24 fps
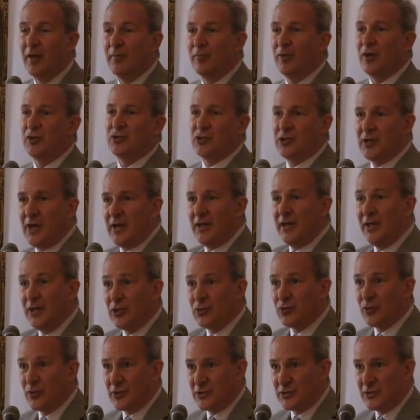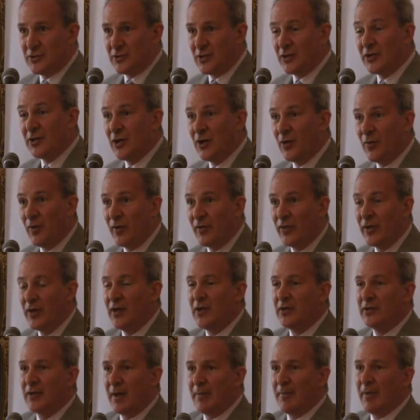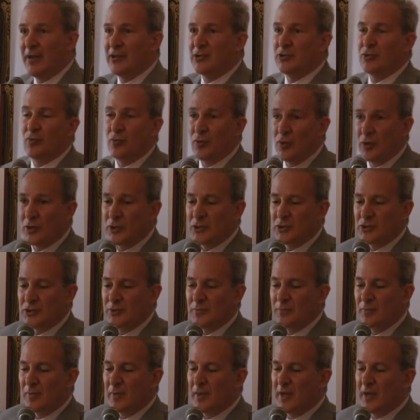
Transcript: Plus you got interest to deal with. That makes it worse.